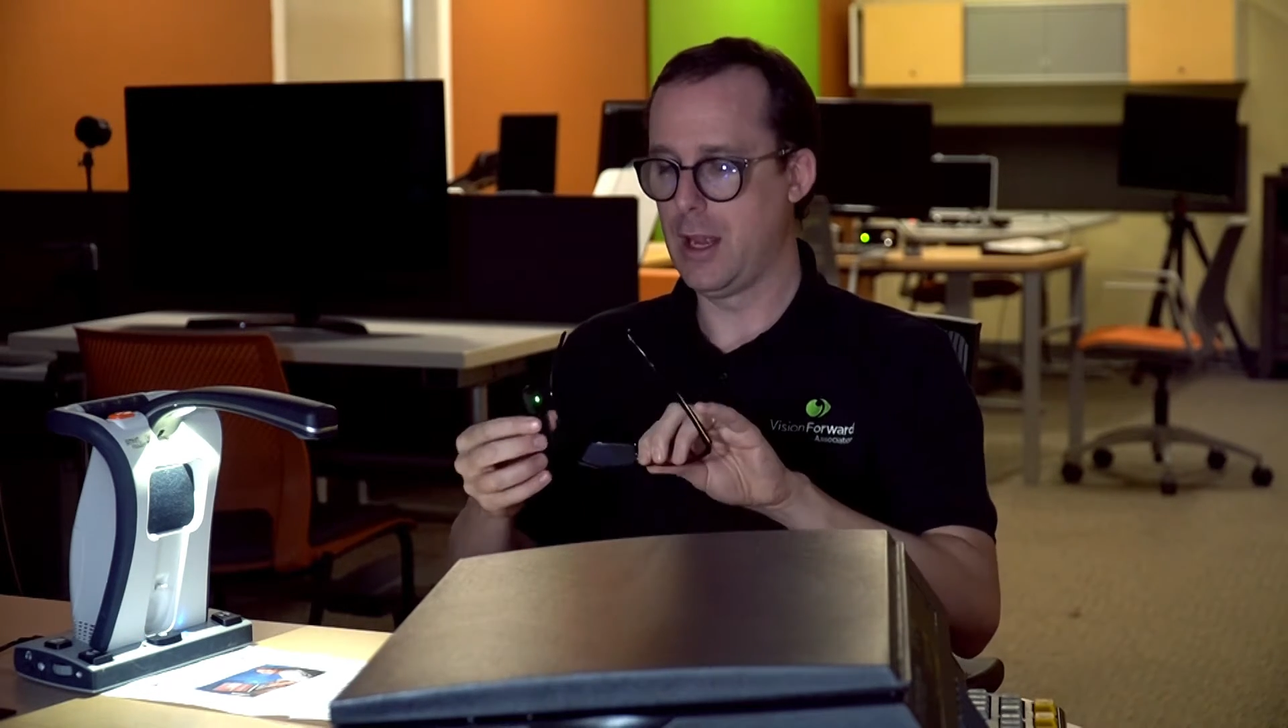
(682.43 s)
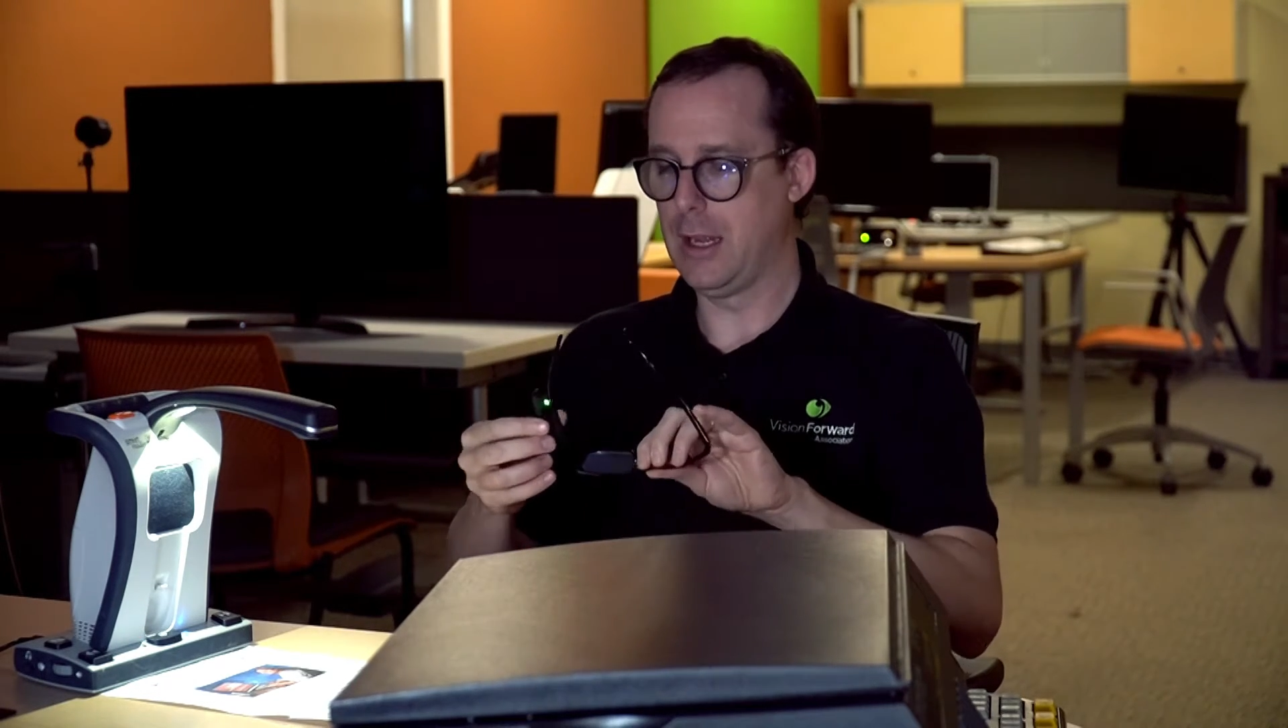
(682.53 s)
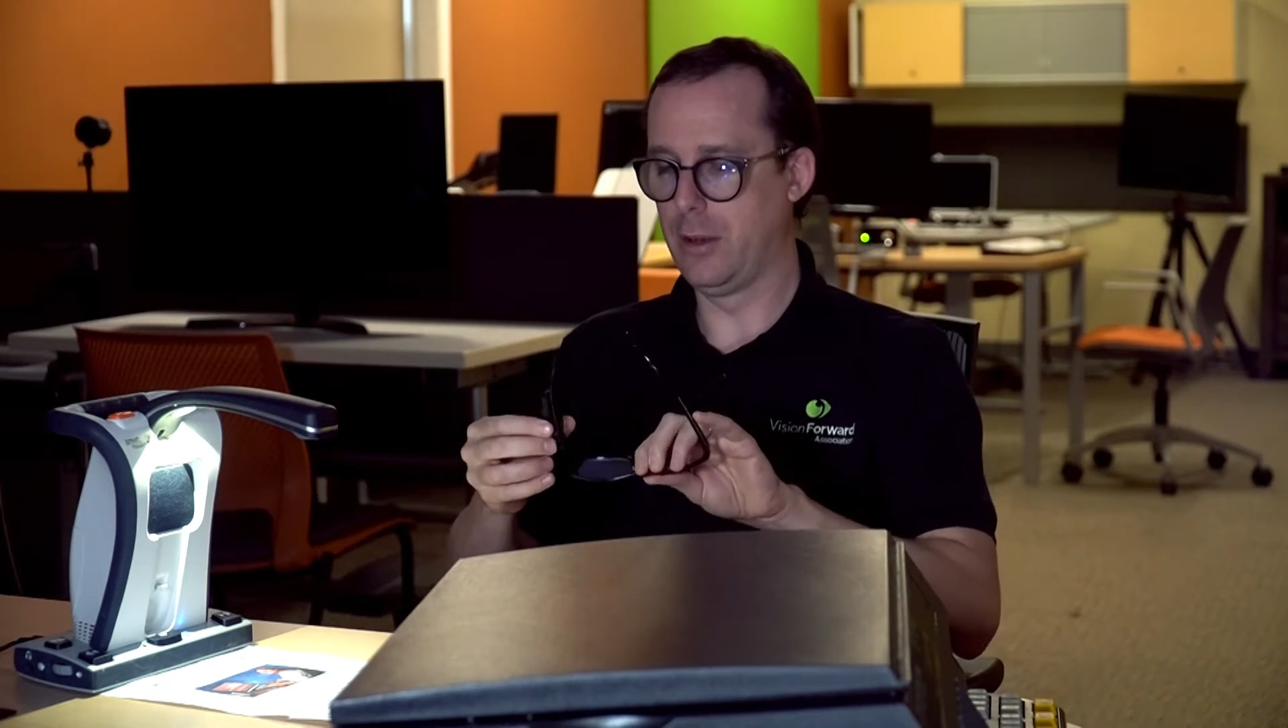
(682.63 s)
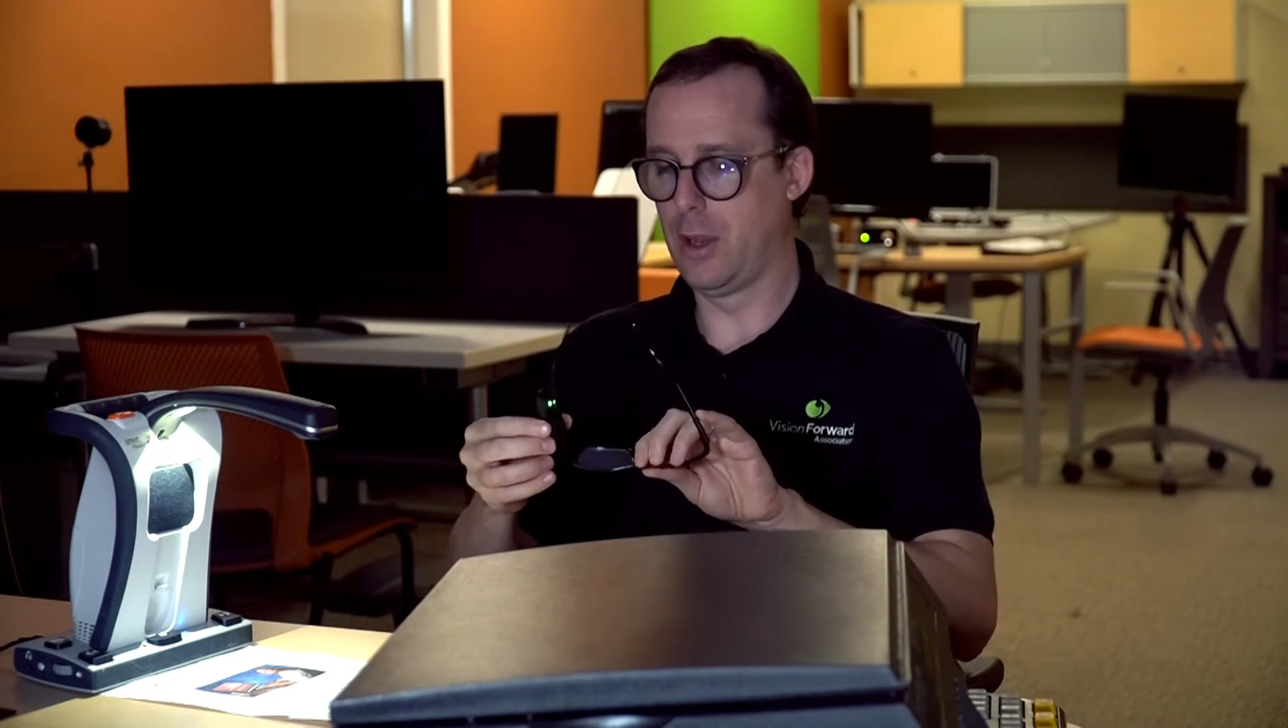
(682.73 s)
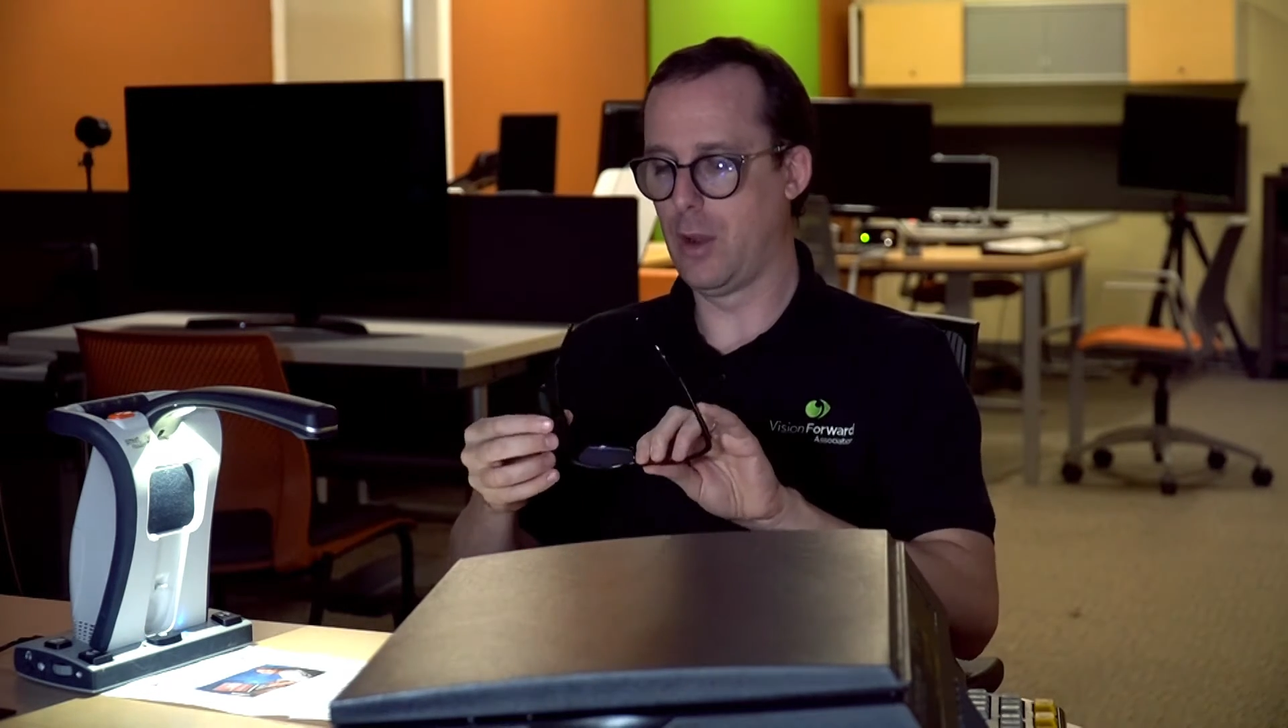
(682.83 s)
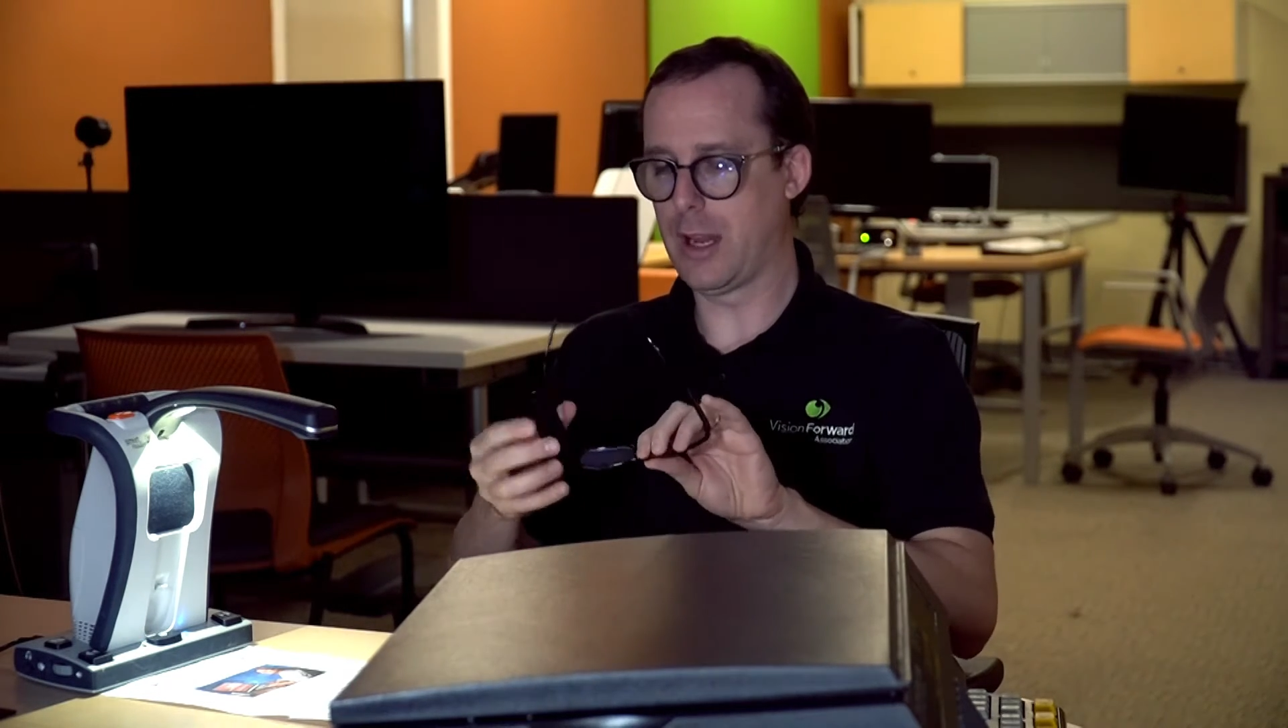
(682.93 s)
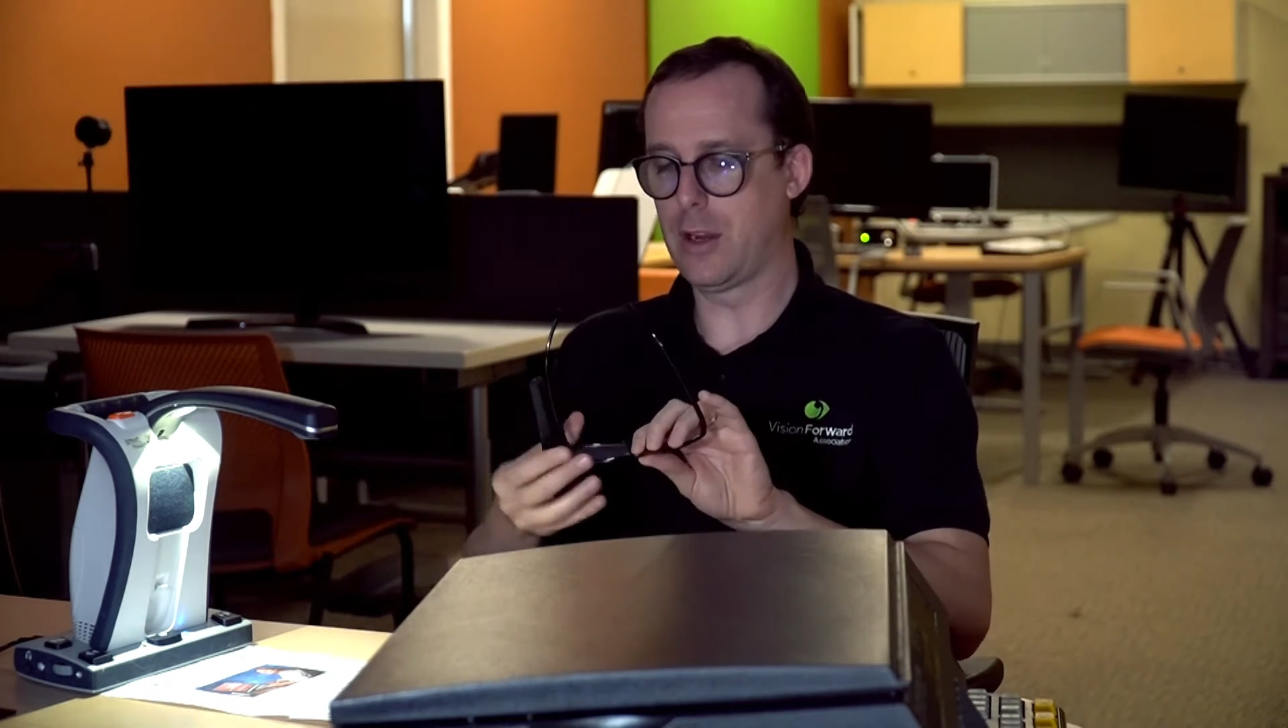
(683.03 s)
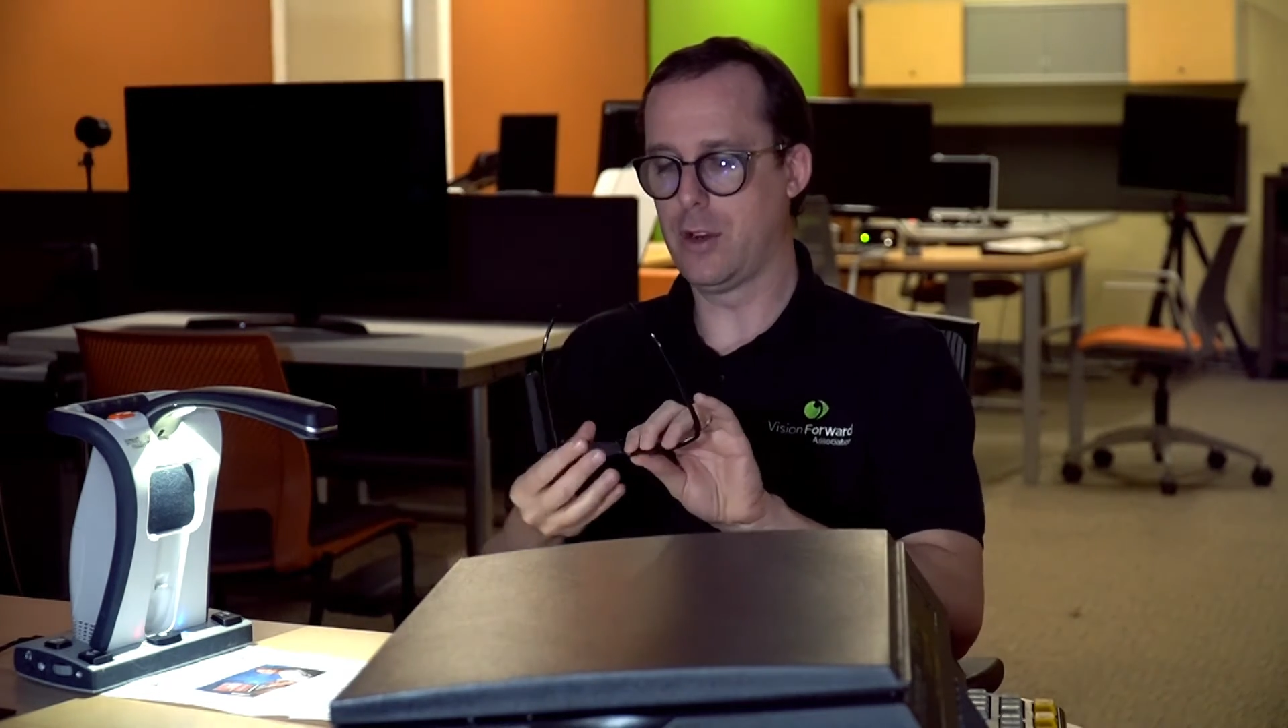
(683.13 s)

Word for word: in low light